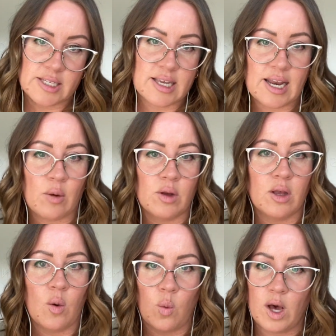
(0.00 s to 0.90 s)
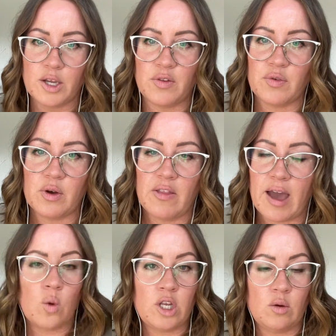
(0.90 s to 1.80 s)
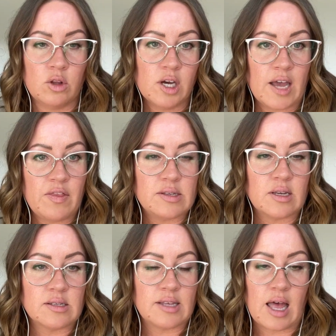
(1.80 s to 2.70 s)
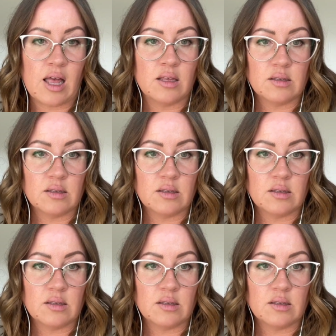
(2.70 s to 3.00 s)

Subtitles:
and I will walk you through all that. When you look at this Excel